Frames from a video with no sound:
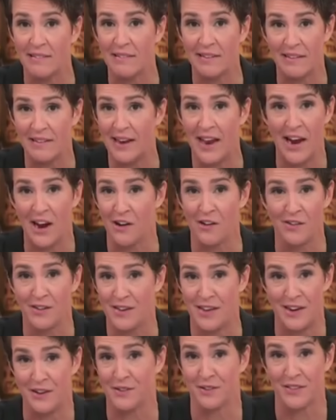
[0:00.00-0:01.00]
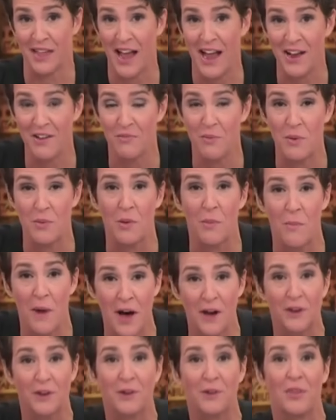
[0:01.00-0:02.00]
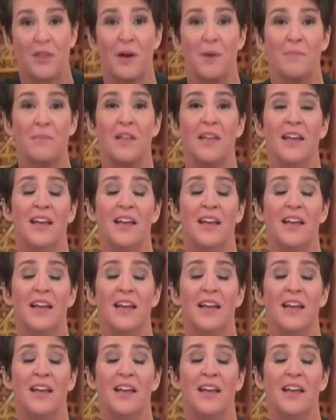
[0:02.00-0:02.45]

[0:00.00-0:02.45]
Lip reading: air here live. We will monitor them